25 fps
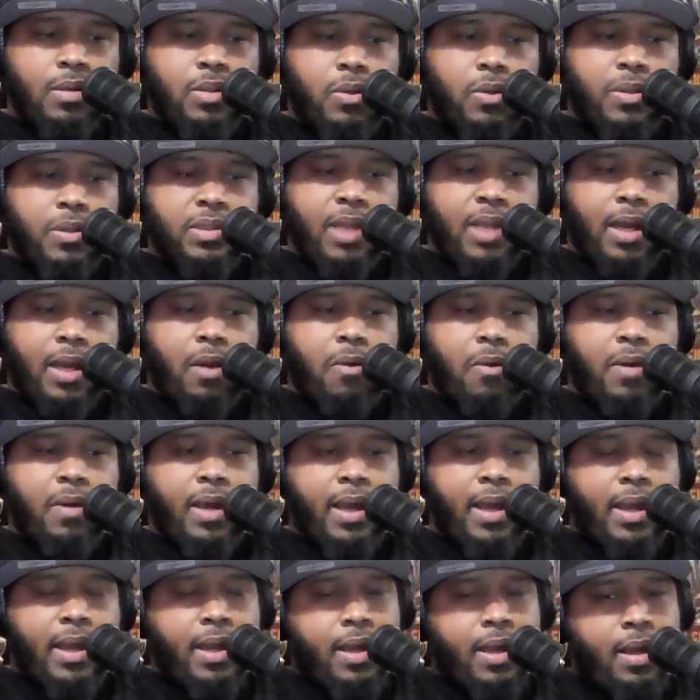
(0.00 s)
So it's like,
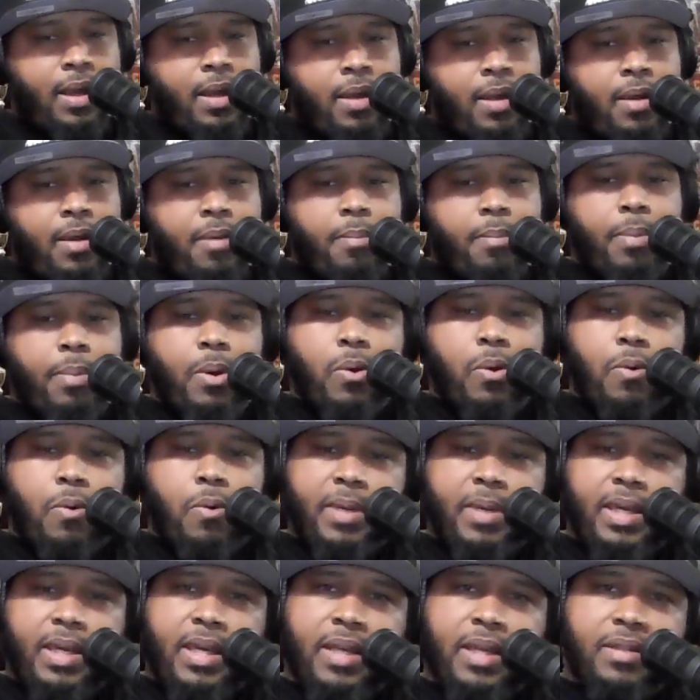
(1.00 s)
okay,
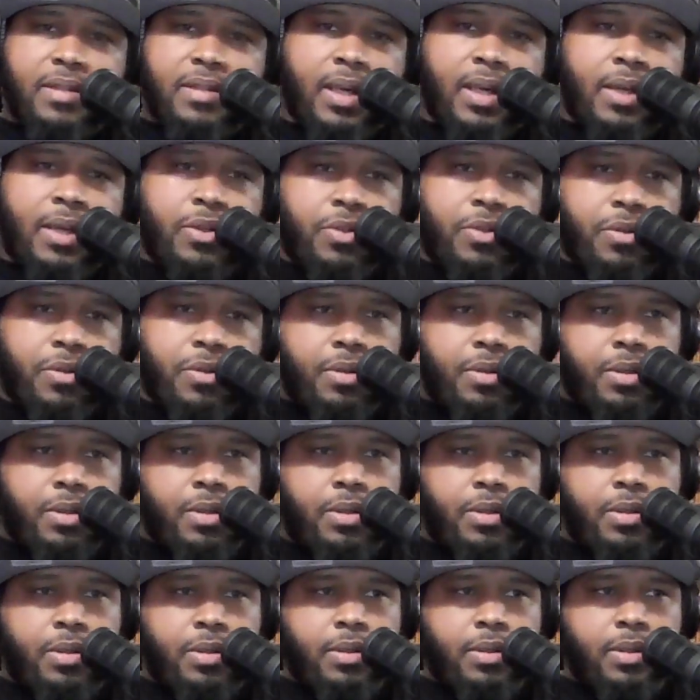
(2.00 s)
boom, he gets injured.
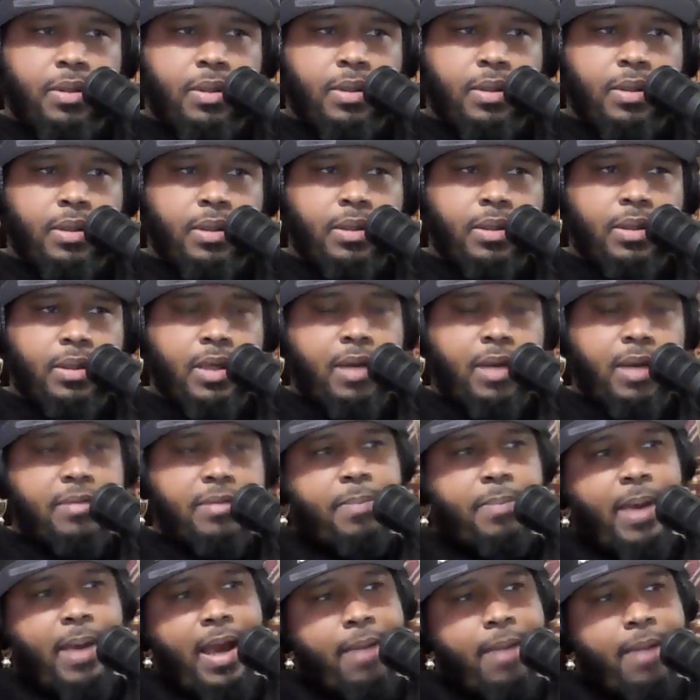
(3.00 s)

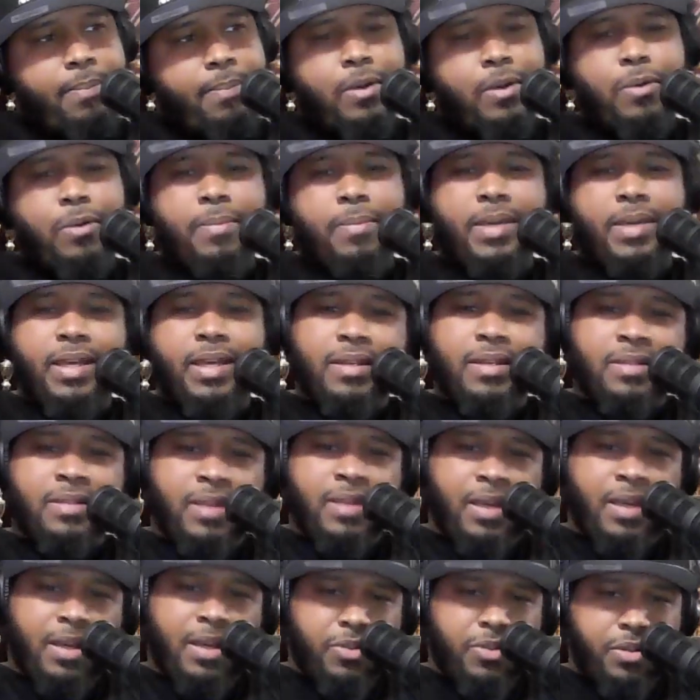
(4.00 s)
Comes back, boom, he
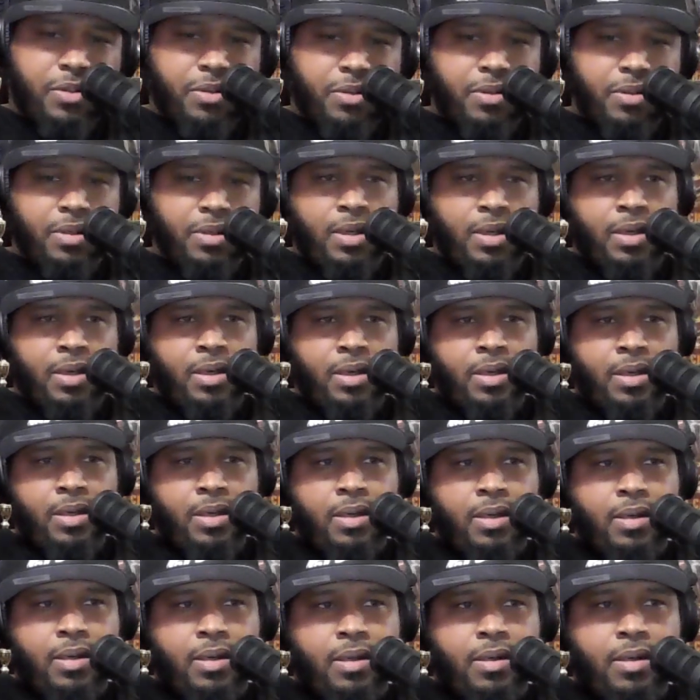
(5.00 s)
gets injured.
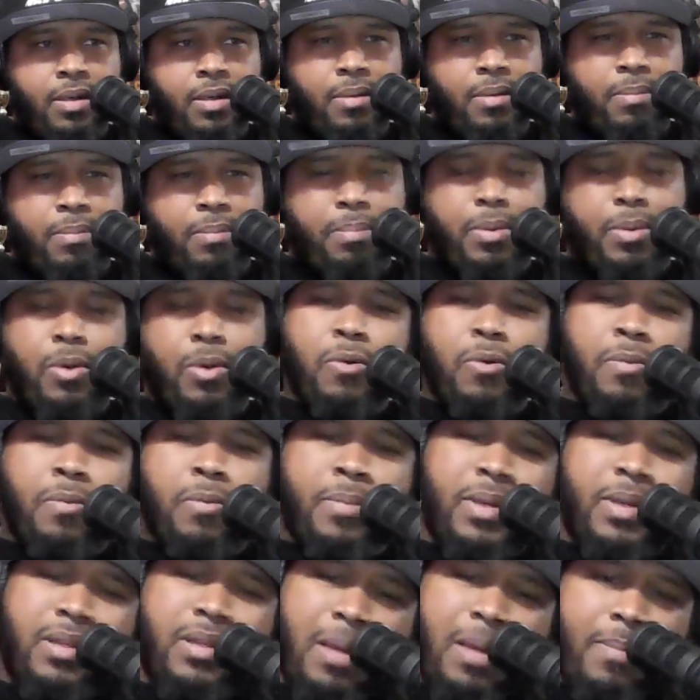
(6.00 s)

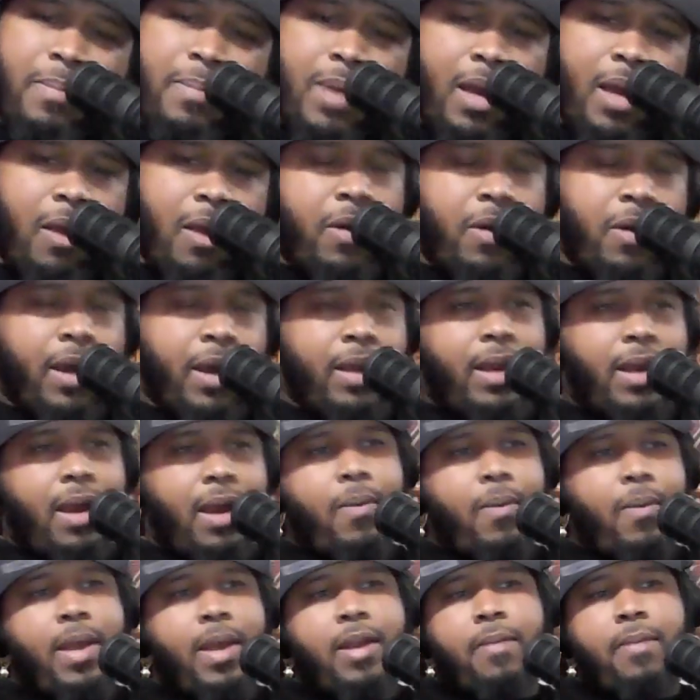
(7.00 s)
Boom, I'm like, okay,
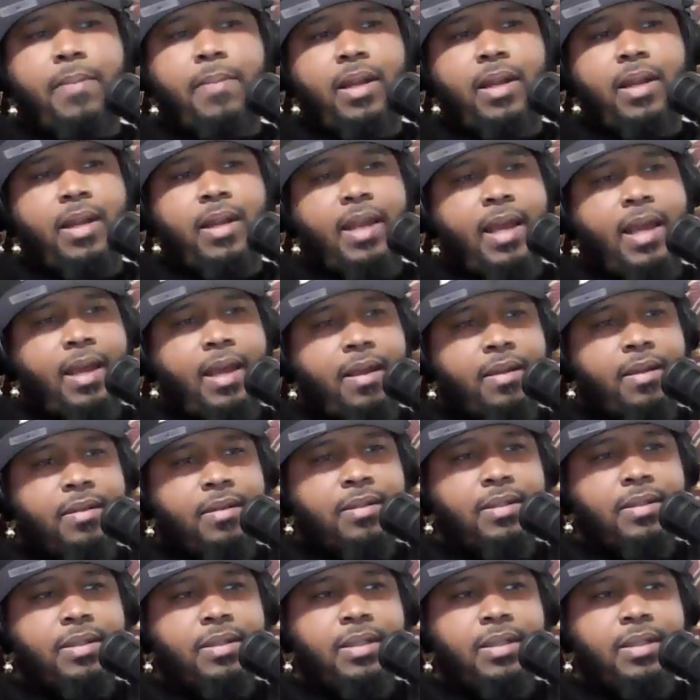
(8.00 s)
now wait a minute now.